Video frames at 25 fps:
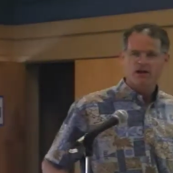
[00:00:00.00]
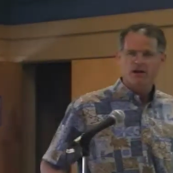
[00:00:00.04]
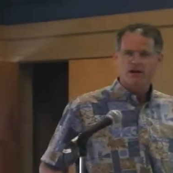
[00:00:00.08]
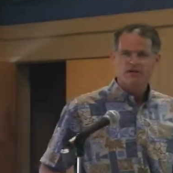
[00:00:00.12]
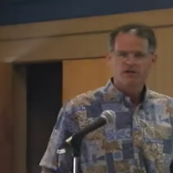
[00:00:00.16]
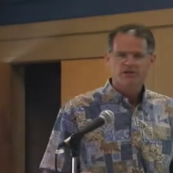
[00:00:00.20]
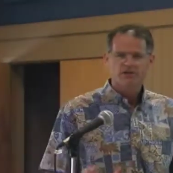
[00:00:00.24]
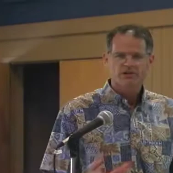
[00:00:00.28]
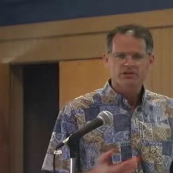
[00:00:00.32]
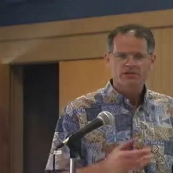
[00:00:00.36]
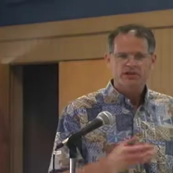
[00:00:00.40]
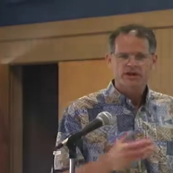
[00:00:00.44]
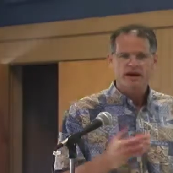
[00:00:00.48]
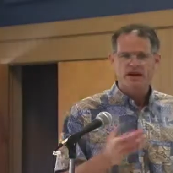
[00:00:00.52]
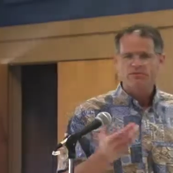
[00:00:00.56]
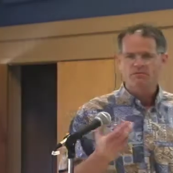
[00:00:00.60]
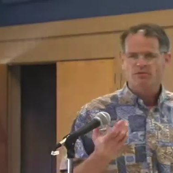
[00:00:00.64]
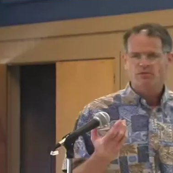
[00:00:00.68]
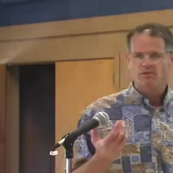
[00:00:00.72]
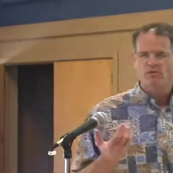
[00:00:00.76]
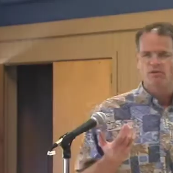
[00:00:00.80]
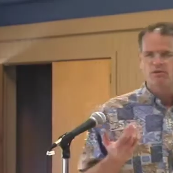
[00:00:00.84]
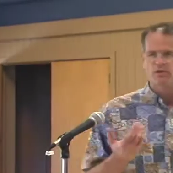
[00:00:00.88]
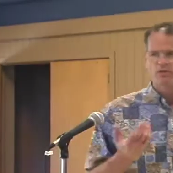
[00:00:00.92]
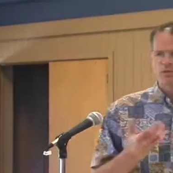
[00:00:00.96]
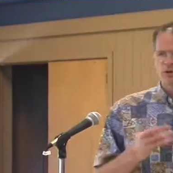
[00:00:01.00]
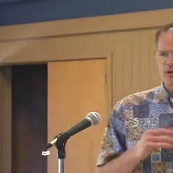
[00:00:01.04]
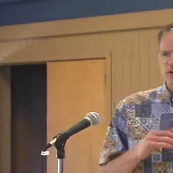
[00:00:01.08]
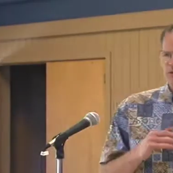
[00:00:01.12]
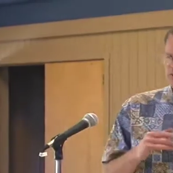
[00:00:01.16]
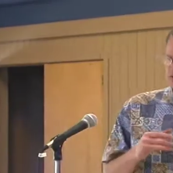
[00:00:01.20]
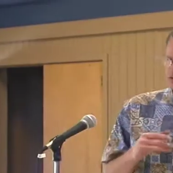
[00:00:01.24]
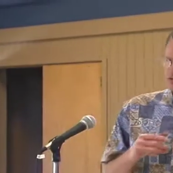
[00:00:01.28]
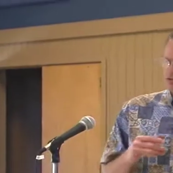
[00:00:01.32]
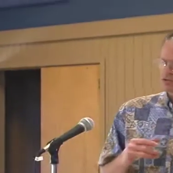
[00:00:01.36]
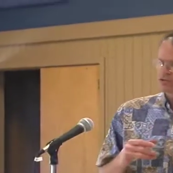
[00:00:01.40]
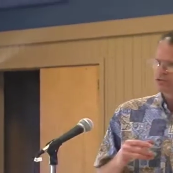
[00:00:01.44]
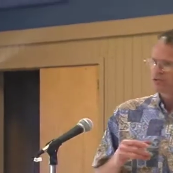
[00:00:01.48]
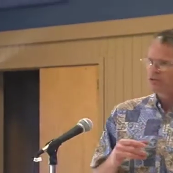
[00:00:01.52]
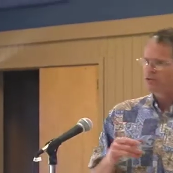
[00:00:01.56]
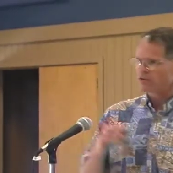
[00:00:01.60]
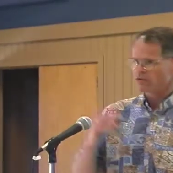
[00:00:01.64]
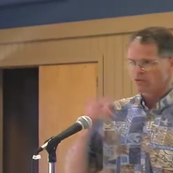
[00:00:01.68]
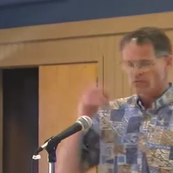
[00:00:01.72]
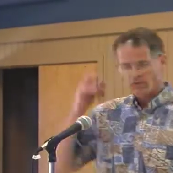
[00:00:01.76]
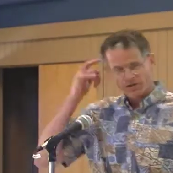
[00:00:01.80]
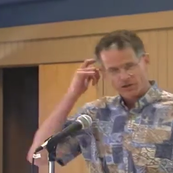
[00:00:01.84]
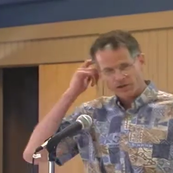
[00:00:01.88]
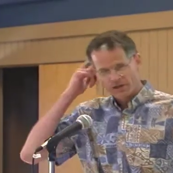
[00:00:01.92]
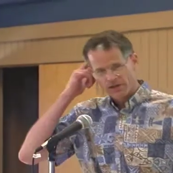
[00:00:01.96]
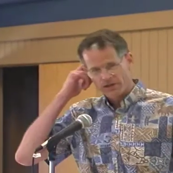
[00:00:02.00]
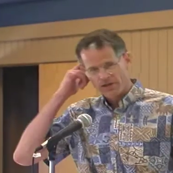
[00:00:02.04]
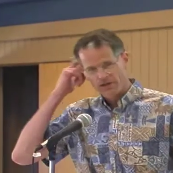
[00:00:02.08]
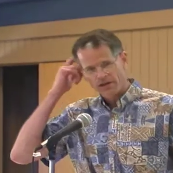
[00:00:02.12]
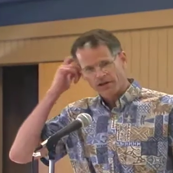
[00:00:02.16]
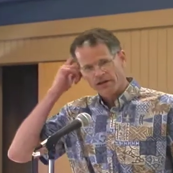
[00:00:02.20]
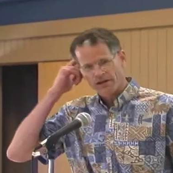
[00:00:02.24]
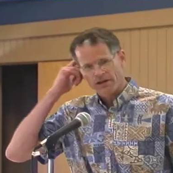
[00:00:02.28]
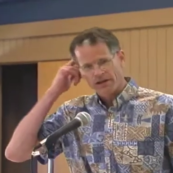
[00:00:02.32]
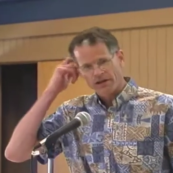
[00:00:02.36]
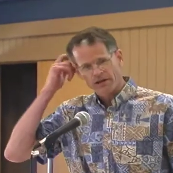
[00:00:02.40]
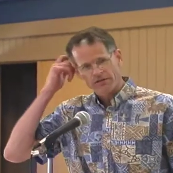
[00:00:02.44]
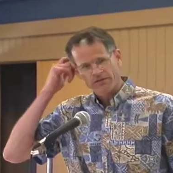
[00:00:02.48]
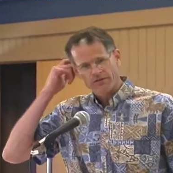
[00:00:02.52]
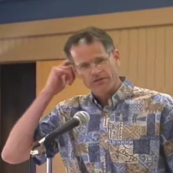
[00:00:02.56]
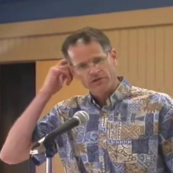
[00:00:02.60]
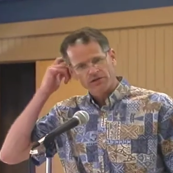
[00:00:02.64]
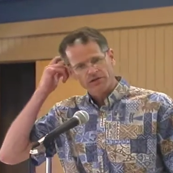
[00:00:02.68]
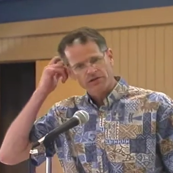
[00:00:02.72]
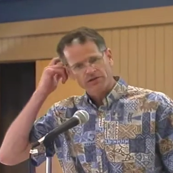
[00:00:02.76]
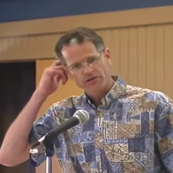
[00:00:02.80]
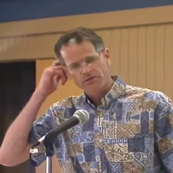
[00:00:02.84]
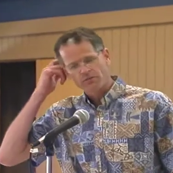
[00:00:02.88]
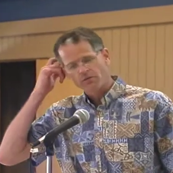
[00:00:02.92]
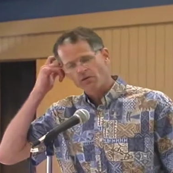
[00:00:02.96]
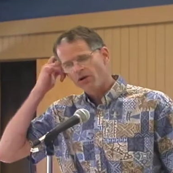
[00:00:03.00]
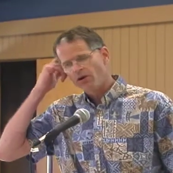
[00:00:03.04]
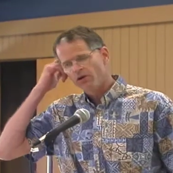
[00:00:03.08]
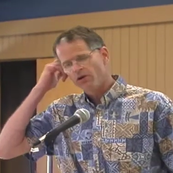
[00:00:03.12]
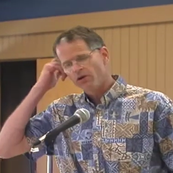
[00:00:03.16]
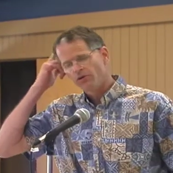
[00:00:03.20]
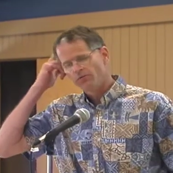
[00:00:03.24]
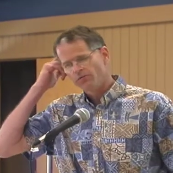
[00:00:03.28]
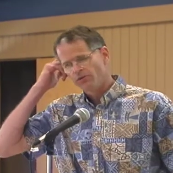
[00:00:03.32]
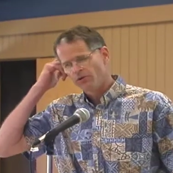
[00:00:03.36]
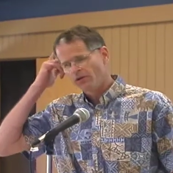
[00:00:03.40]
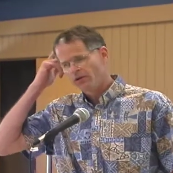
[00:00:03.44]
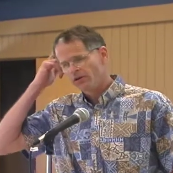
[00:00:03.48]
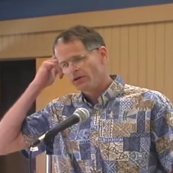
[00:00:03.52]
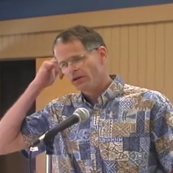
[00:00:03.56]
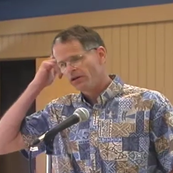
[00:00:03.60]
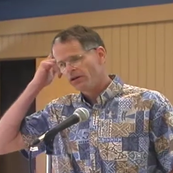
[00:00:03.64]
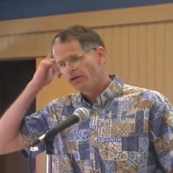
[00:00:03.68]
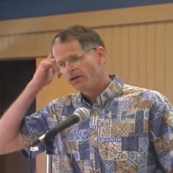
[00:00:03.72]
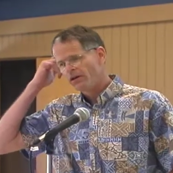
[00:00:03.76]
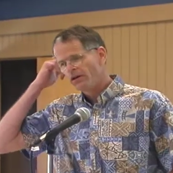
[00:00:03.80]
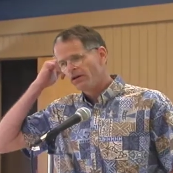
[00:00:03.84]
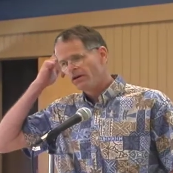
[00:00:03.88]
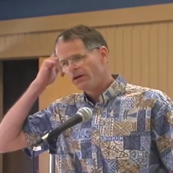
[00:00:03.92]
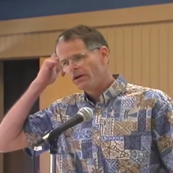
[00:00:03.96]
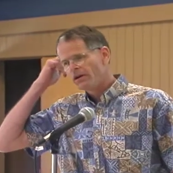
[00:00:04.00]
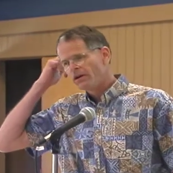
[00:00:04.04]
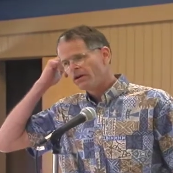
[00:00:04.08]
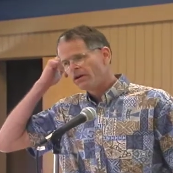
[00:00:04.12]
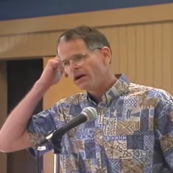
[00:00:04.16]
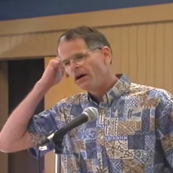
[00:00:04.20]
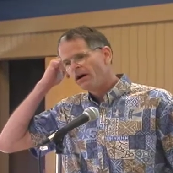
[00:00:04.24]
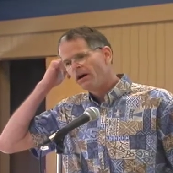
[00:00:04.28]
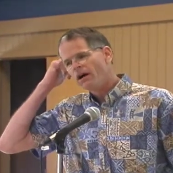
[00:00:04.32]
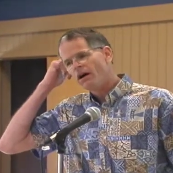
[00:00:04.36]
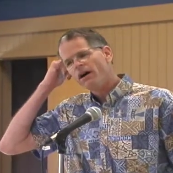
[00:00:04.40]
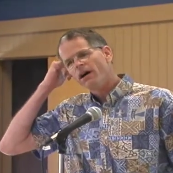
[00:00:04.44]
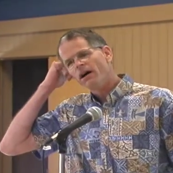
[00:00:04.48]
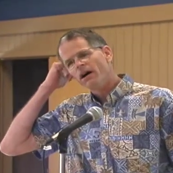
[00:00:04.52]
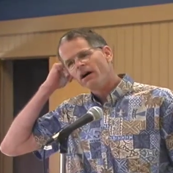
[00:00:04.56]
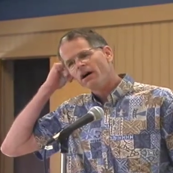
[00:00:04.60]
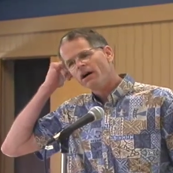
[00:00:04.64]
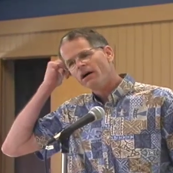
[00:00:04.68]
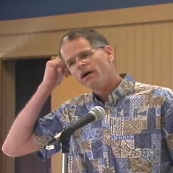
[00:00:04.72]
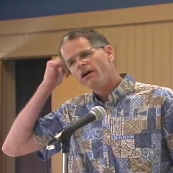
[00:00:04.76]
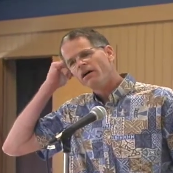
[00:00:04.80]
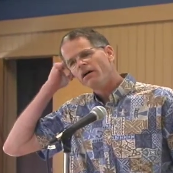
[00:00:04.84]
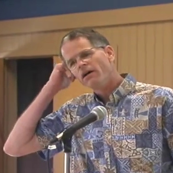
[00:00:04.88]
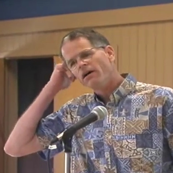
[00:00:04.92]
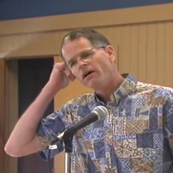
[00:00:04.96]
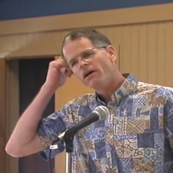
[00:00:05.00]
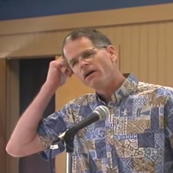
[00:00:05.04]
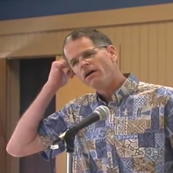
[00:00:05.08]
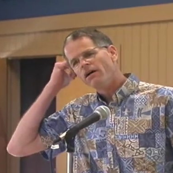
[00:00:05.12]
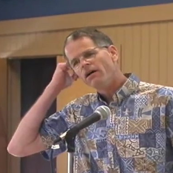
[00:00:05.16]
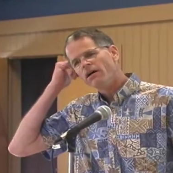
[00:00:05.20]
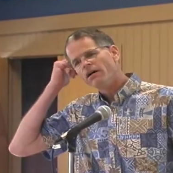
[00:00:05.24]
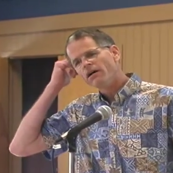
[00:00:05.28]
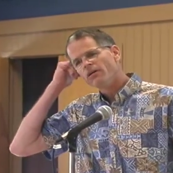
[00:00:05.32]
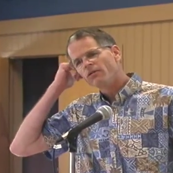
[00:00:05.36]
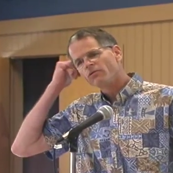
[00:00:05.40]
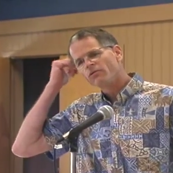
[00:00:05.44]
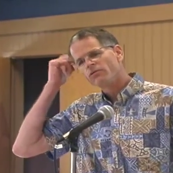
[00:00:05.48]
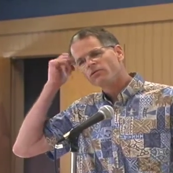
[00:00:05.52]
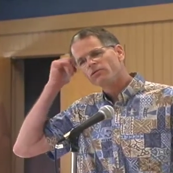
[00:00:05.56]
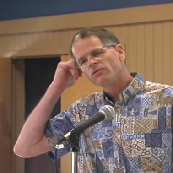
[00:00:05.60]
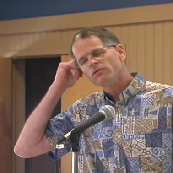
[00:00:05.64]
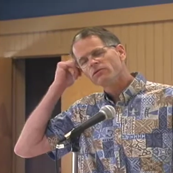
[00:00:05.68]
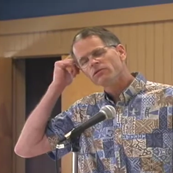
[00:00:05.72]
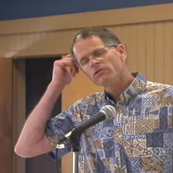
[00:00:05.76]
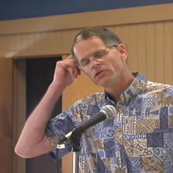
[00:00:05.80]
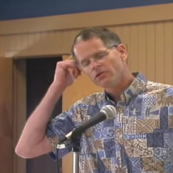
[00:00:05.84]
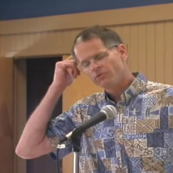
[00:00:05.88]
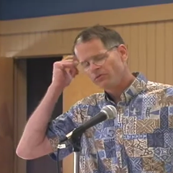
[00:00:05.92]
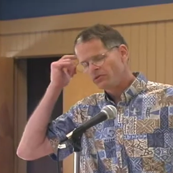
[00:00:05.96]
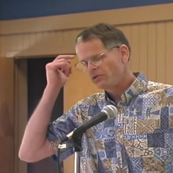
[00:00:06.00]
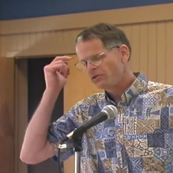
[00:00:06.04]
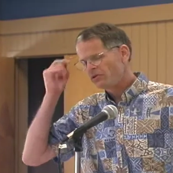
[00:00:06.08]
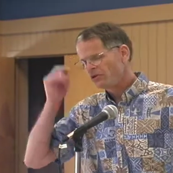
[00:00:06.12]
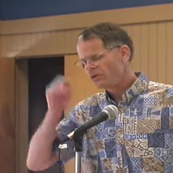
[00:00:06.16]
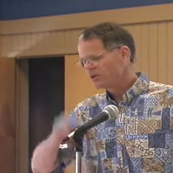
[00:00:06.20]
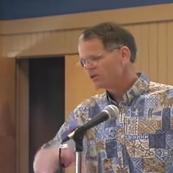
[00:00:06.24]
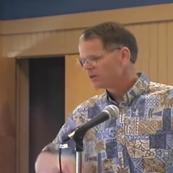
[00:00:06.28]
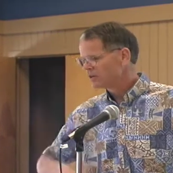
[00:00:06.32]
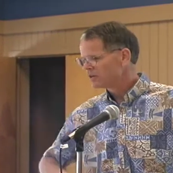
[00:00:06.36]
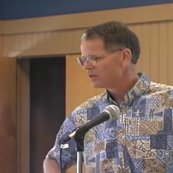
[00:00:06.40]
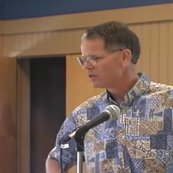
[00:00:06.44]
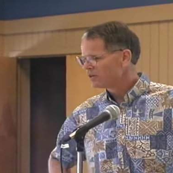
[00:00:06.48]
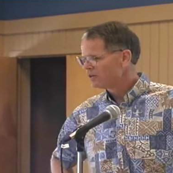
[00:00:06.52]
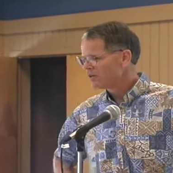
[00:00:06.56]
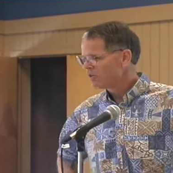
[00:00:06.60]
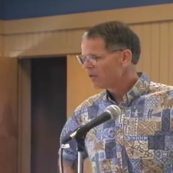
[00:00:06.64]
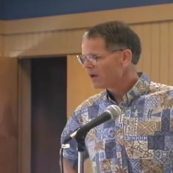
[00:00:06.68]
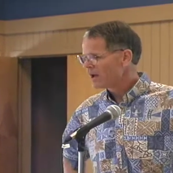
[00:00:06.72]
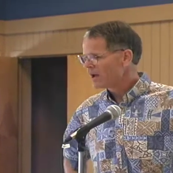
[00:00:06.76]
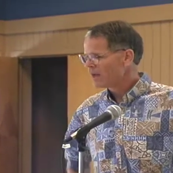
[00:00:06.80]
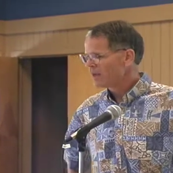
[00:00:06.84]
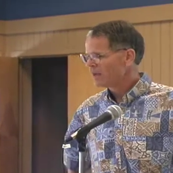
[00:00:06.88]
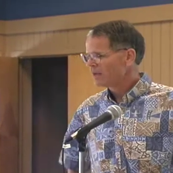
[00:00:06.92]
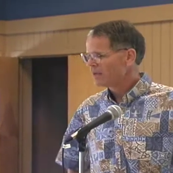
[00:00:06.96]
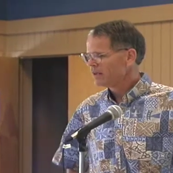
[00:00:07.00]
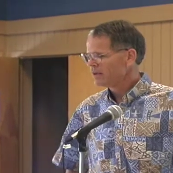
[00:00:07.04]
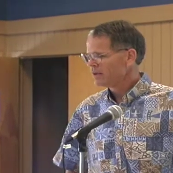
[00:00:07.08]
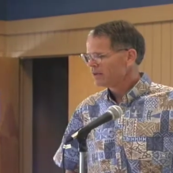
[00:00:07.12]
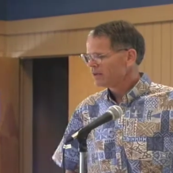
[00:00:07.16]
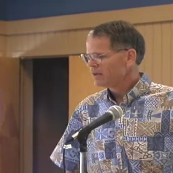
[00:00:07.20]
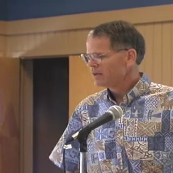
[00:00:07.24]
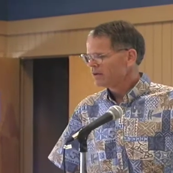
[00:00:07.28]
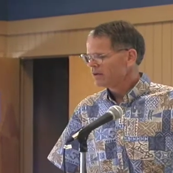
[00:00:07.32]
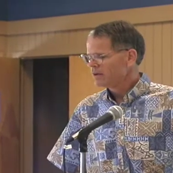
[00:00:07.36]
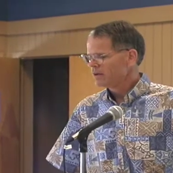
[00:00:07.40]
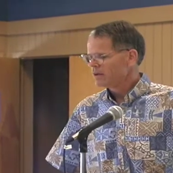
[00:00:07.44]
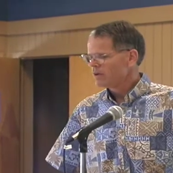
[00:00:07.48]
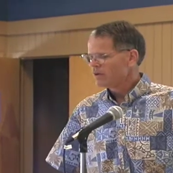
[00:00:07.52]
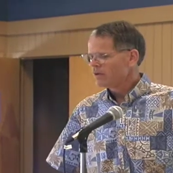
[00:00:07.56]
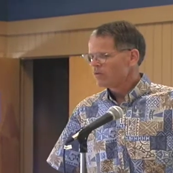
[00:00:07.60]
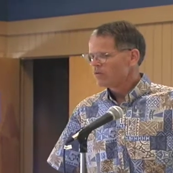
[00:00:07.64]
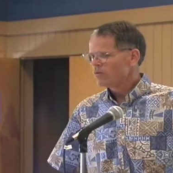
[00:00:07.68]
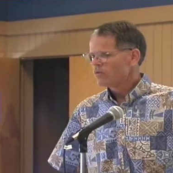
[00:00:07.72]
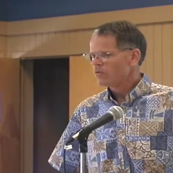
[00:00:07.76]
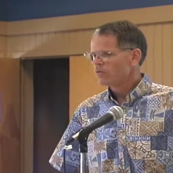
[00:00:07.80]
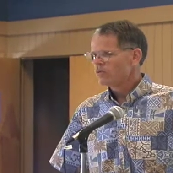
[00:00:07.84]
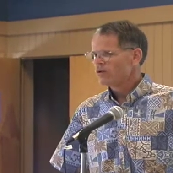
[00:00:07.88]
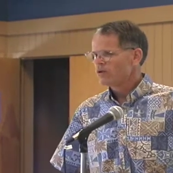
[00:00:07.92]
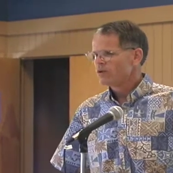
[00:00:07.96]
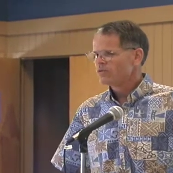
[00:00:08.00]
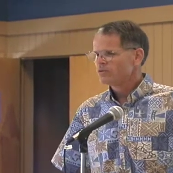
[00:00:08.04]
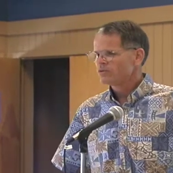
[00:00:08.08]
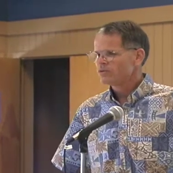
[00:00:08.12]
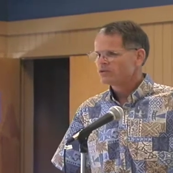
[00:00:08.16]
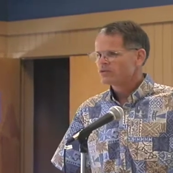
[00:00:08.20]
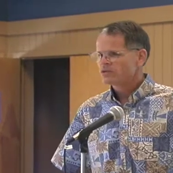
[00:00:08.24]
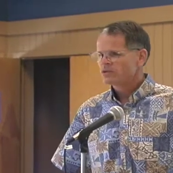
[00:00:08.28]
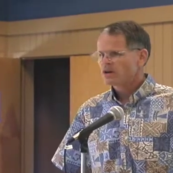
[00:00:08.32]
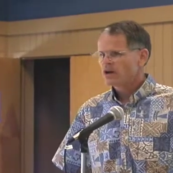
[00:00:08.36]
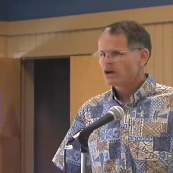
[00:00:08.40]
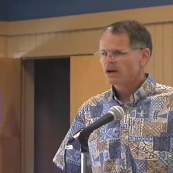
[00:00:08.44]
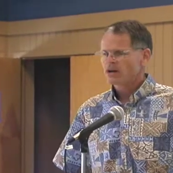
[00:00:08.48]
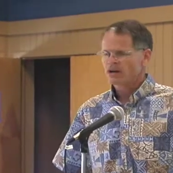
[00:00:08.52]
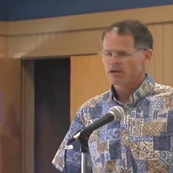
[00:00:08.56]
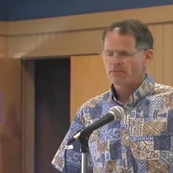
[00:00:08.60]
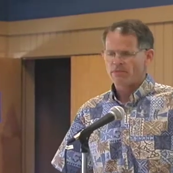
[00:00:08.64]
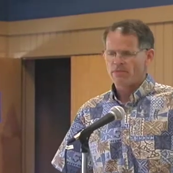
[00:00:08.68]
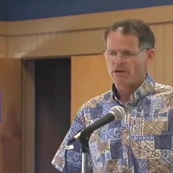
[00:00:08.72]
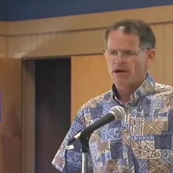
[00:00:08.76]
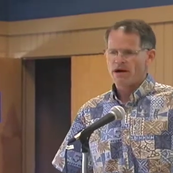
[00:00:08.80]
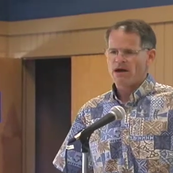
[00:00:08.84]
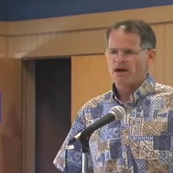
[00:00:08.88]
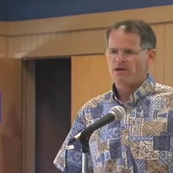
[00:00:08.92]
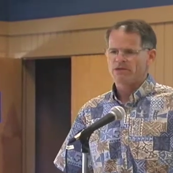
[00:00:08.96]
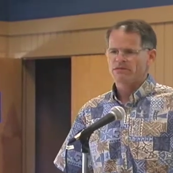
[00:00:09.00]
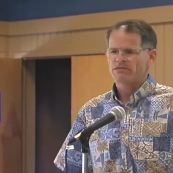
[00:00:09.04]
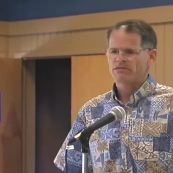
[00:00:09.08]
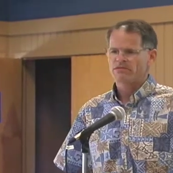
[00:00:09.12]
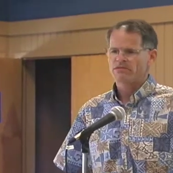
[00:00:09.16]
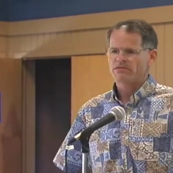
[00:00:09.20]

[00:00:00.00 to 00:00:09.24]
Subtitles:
For example, when we first started working in a very small community, a rural community in Hawaii, we would talk about